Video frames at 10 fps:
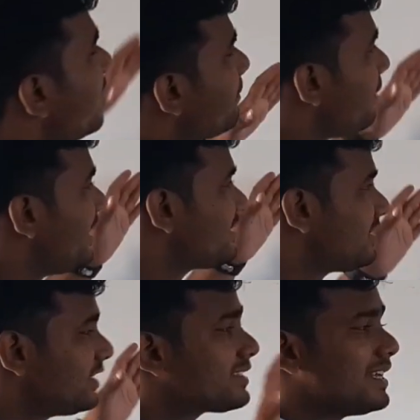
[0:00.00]
and
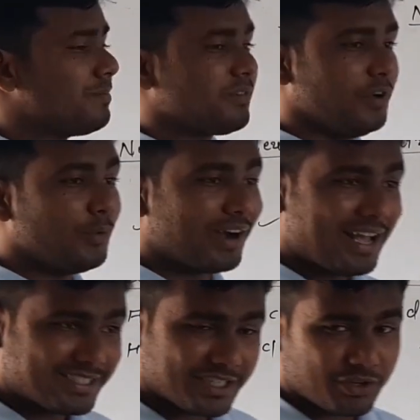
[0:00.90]
base, this type of
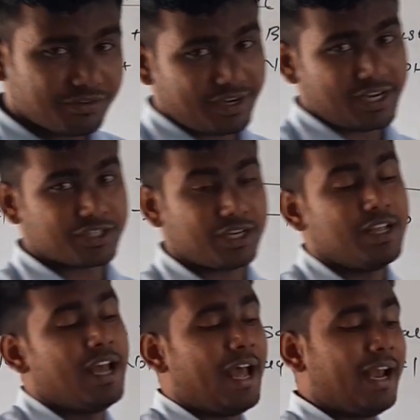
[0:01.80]
neutralization reaction,
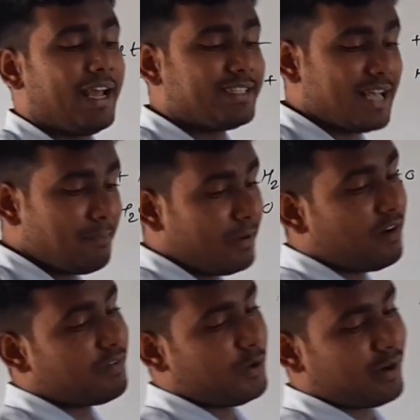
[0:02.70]
an example
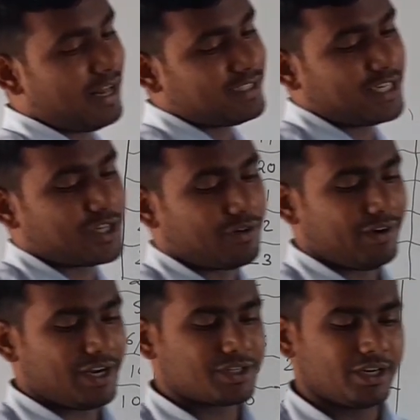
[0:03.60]
of neutralization
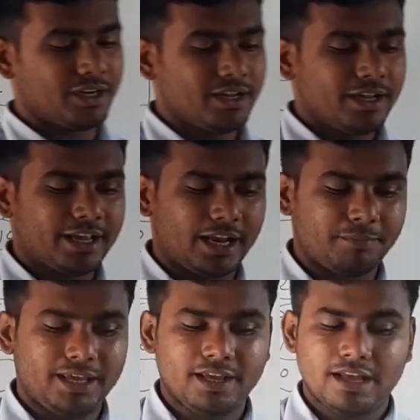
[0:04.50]
reaction
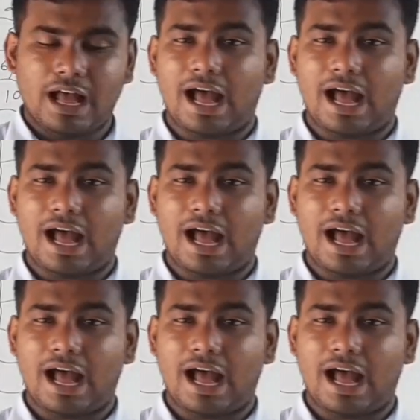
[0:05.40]
can be